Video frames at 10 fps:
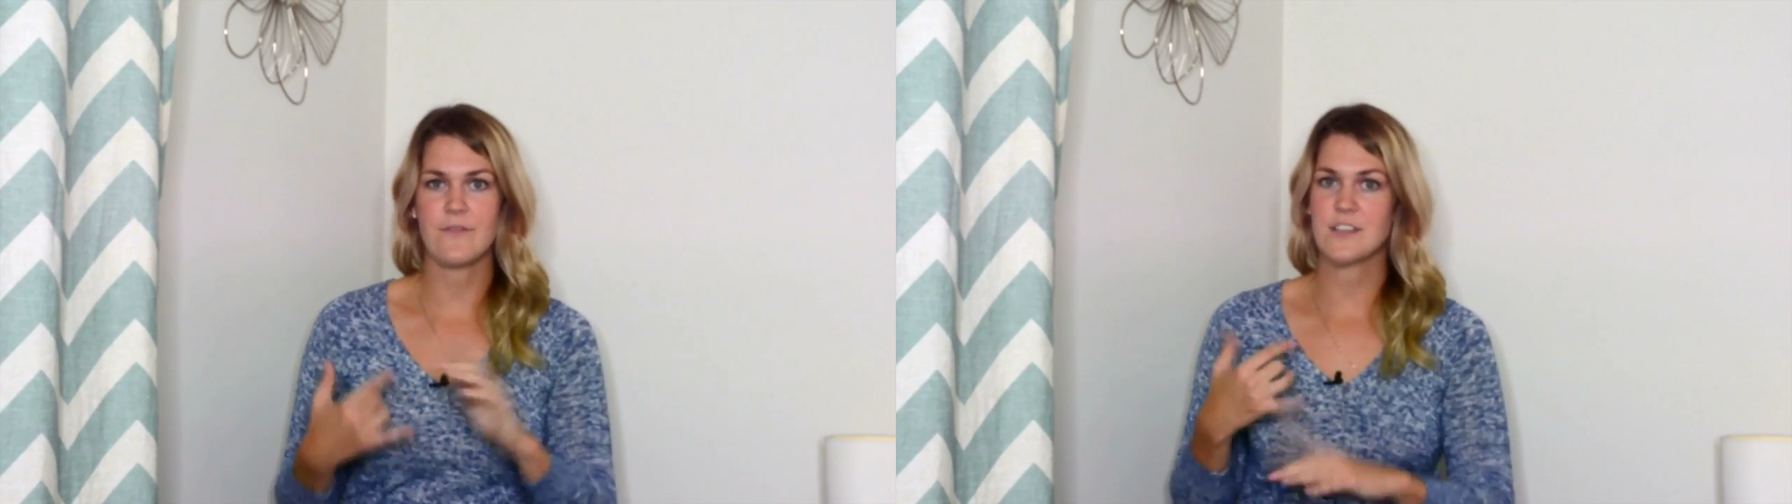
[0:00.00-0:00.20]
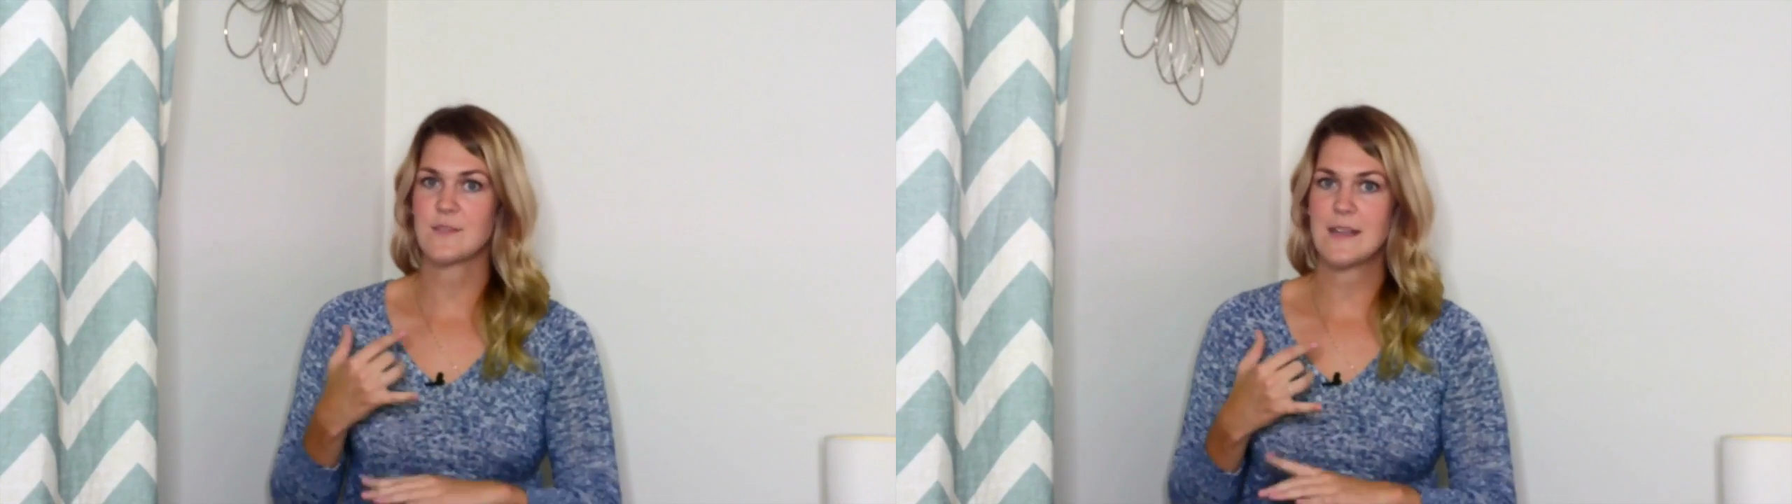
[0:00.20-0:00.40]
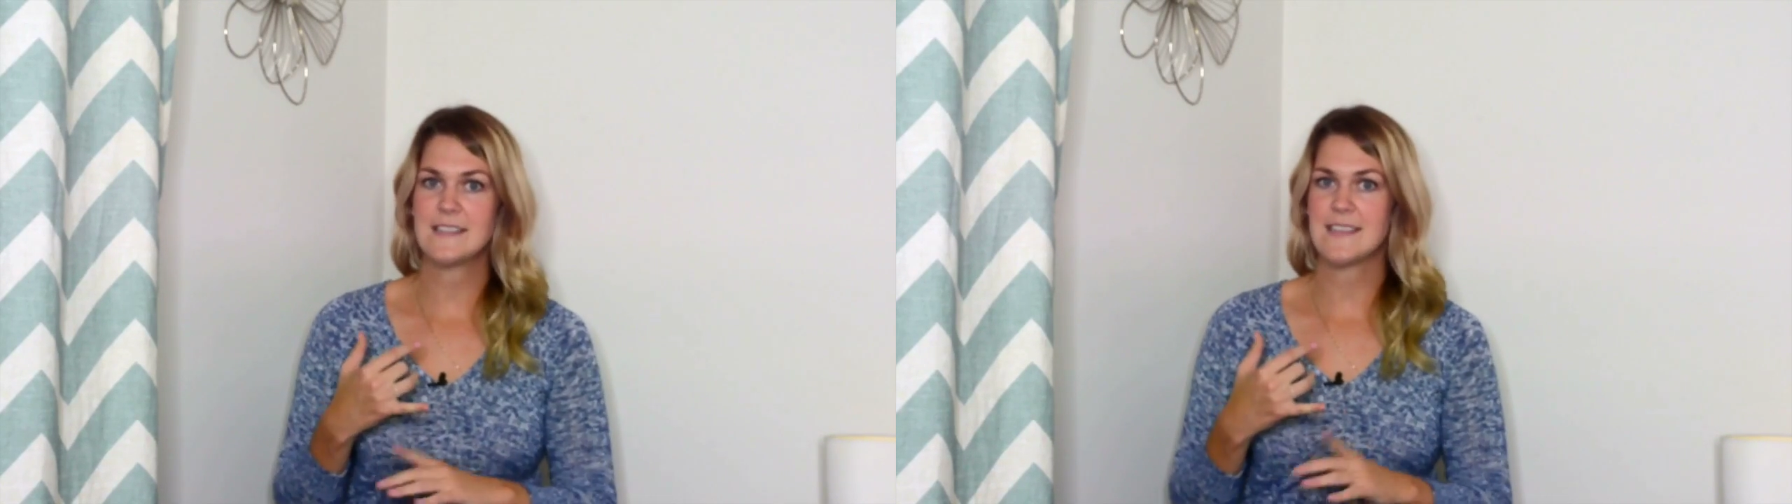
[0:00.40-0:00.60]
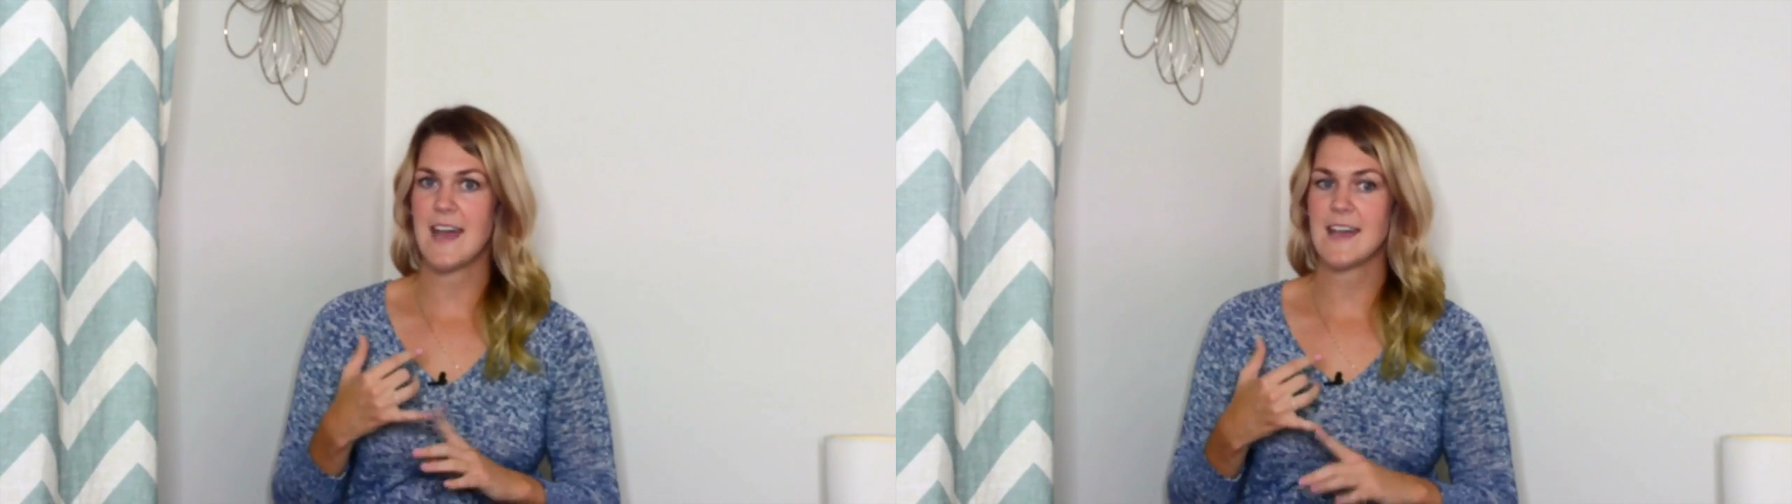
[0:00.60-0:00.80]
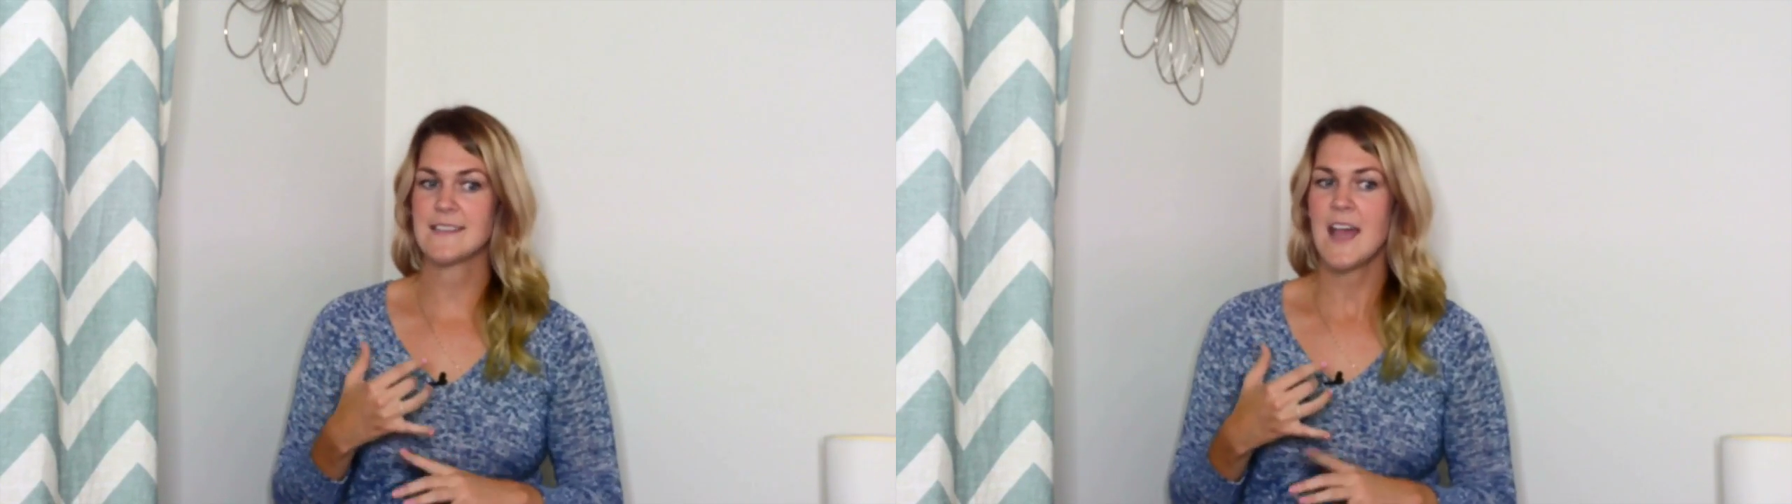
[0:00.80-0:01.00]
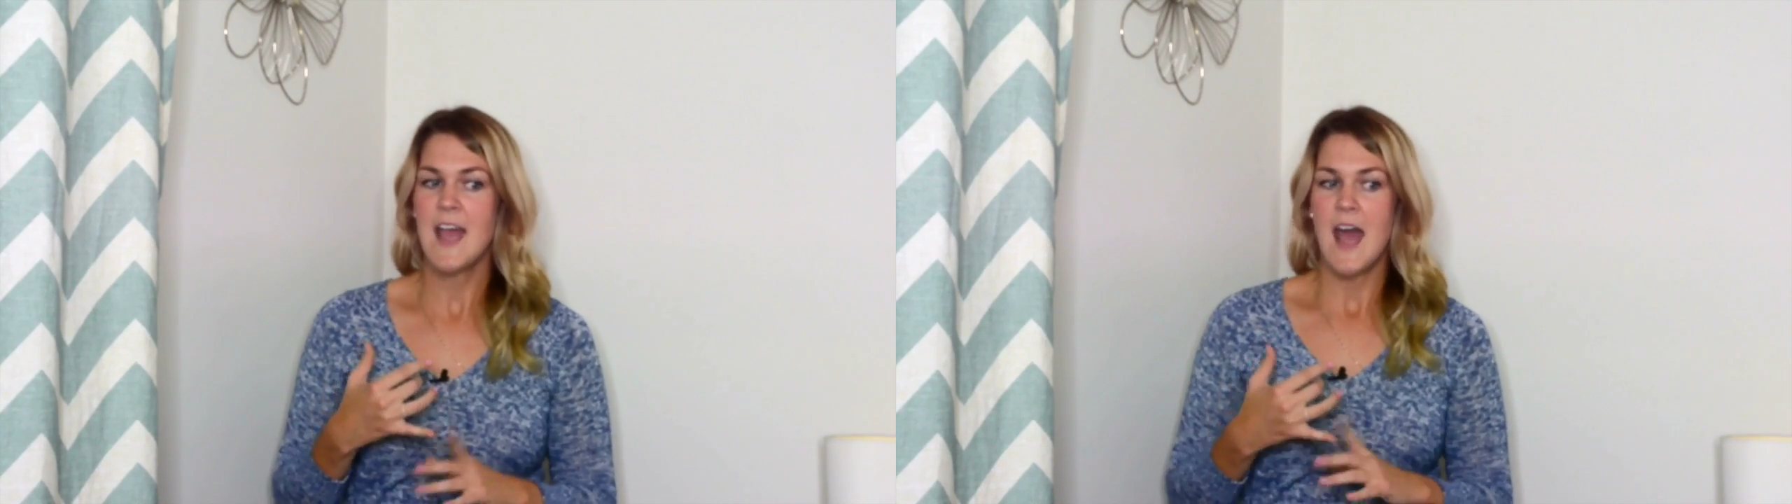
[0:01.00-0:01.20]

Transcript: The first one says,